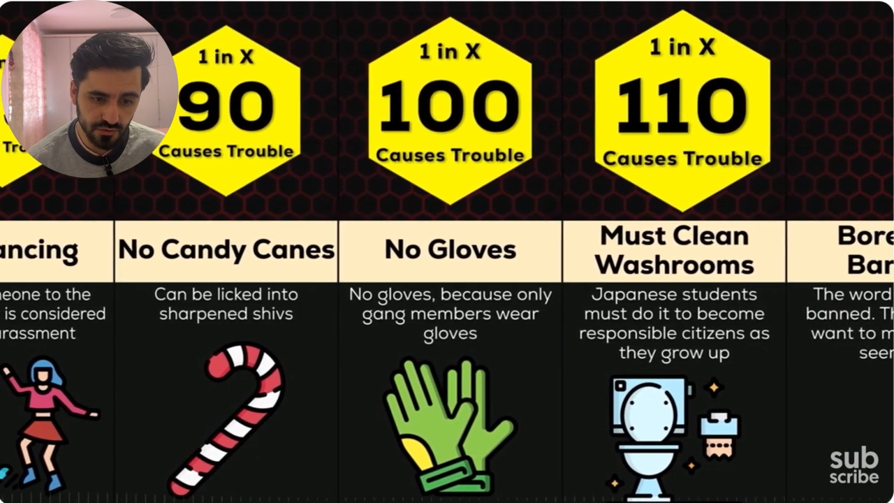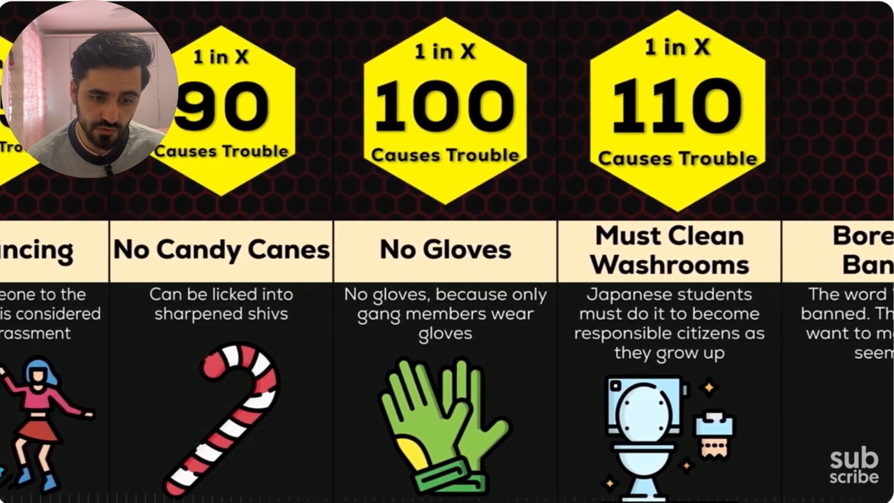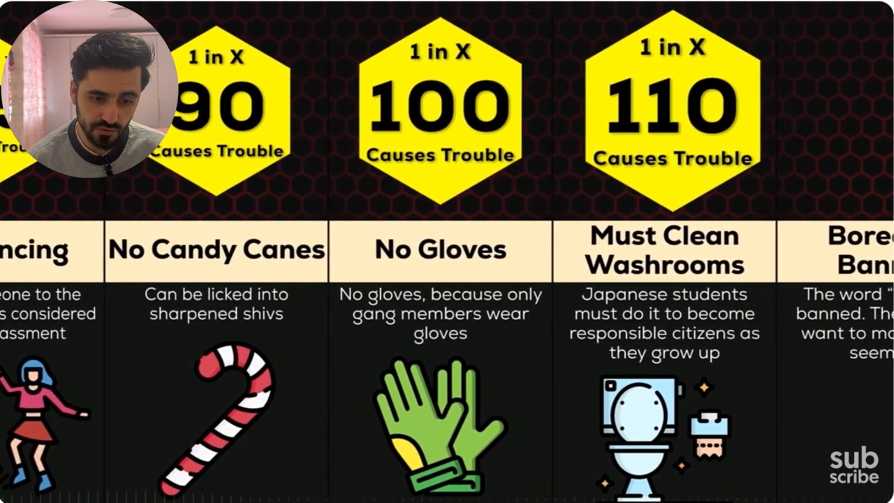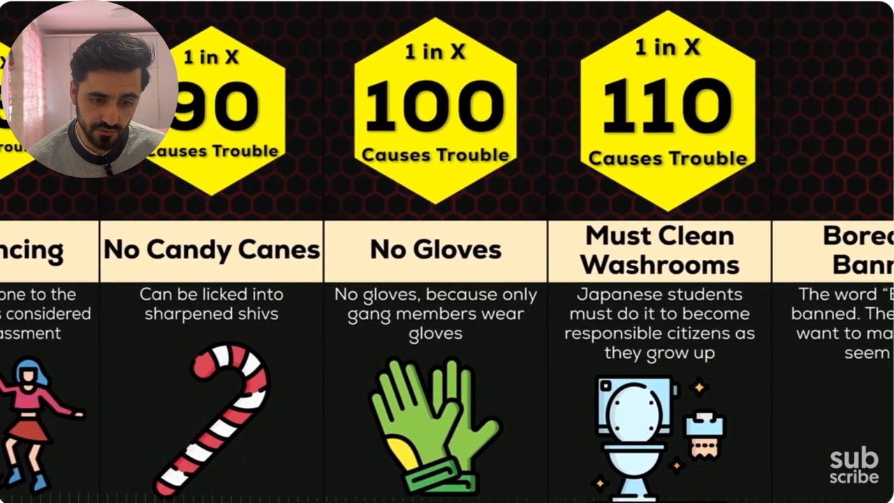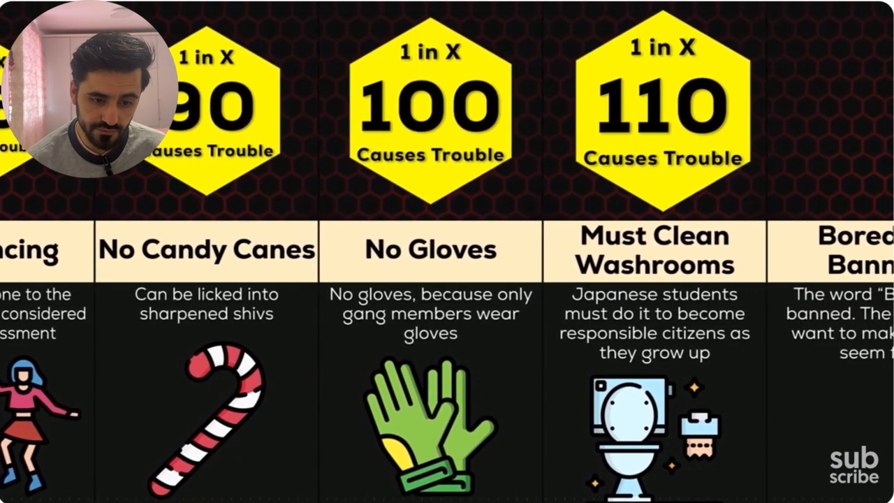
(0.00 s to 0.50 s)

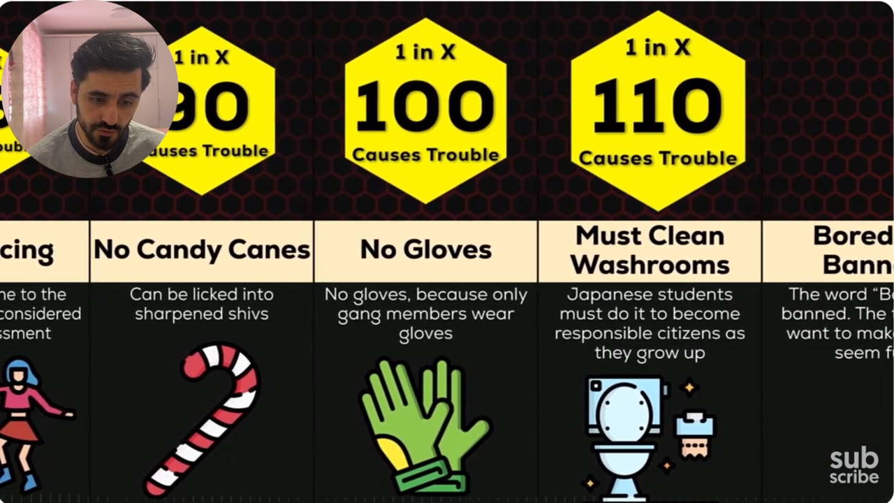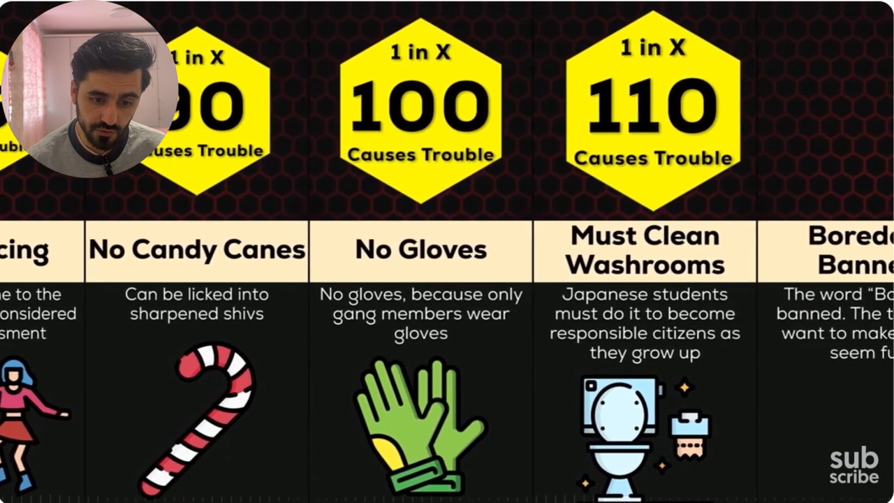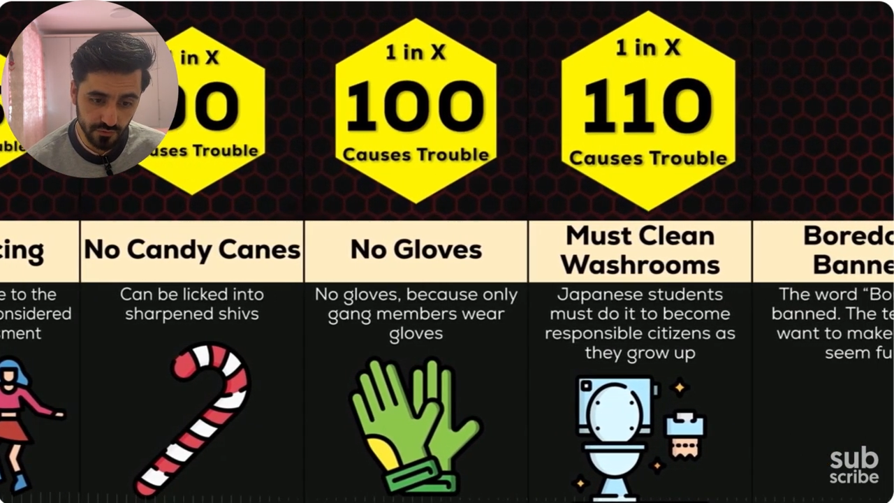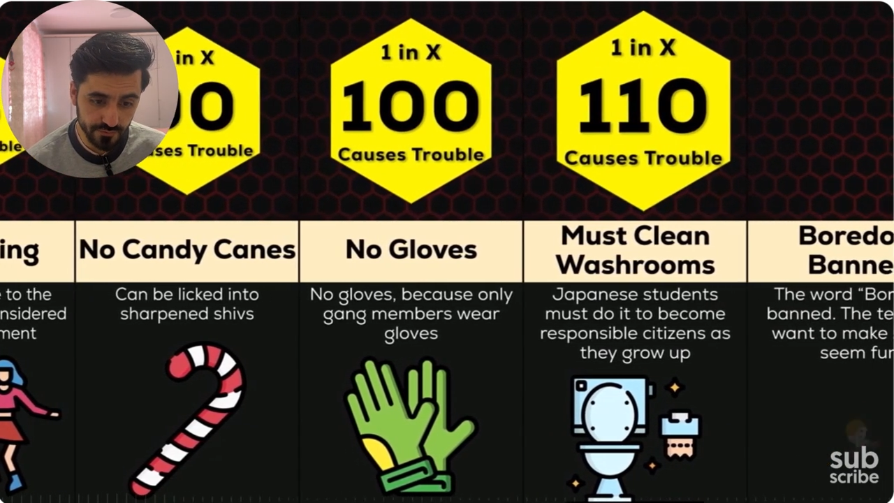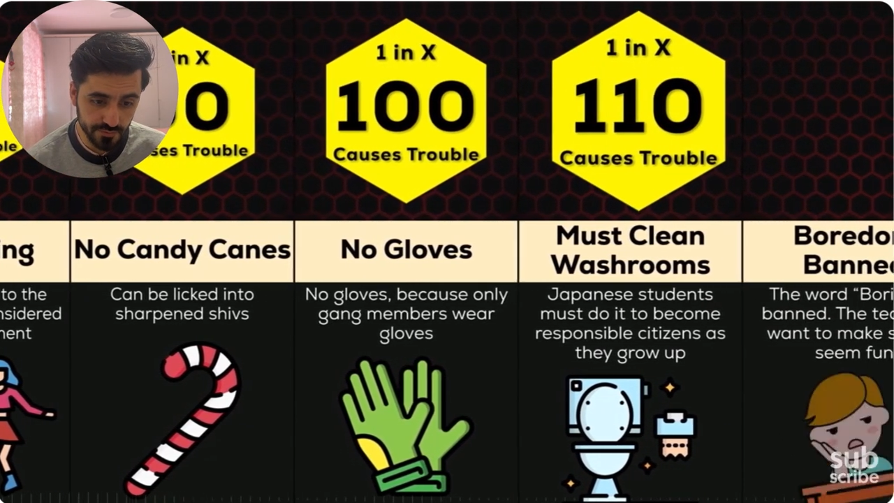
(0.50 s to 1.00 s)
No gloves,
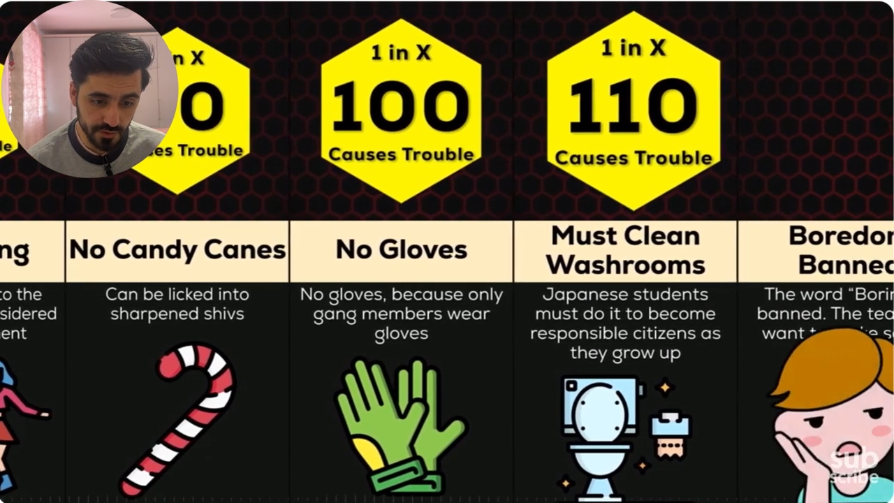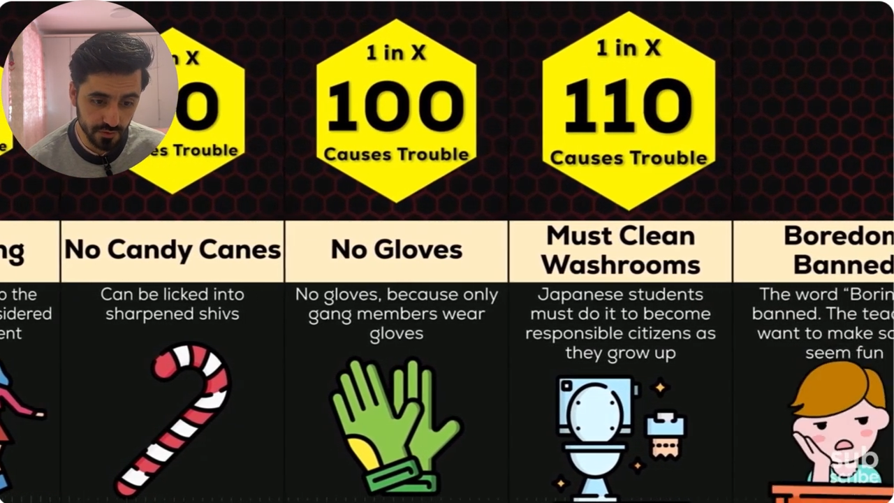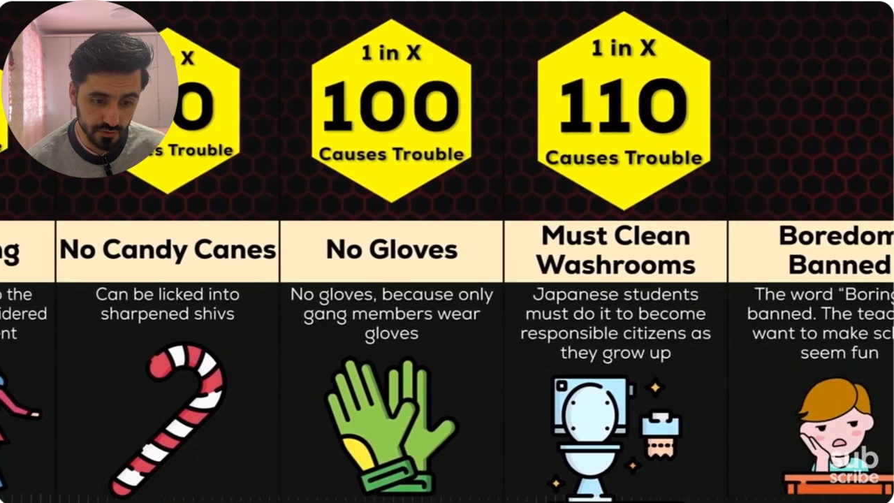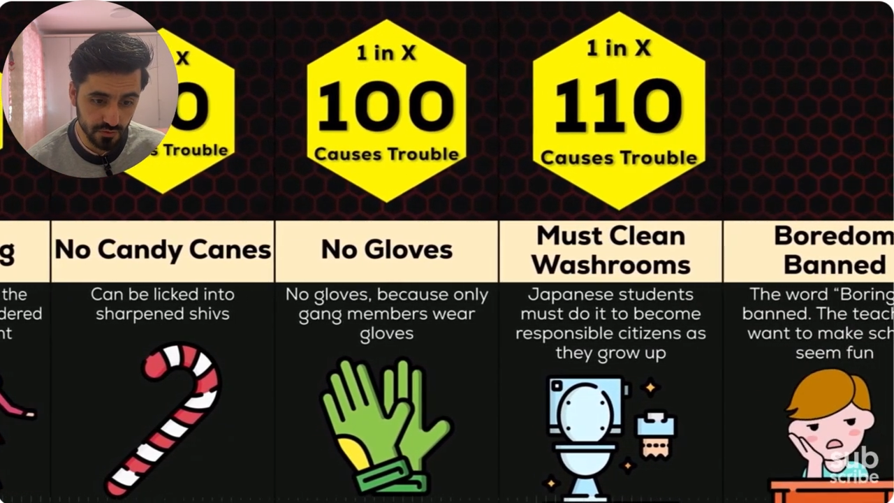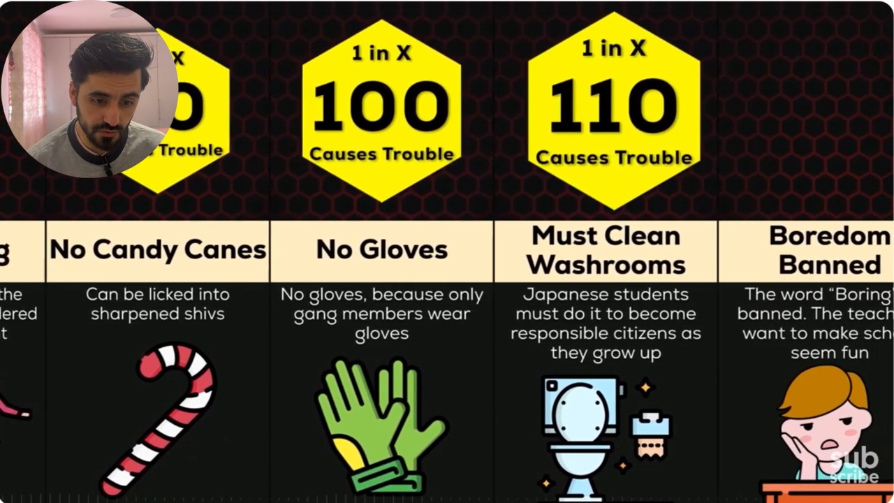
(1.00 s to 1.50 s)
no gloves because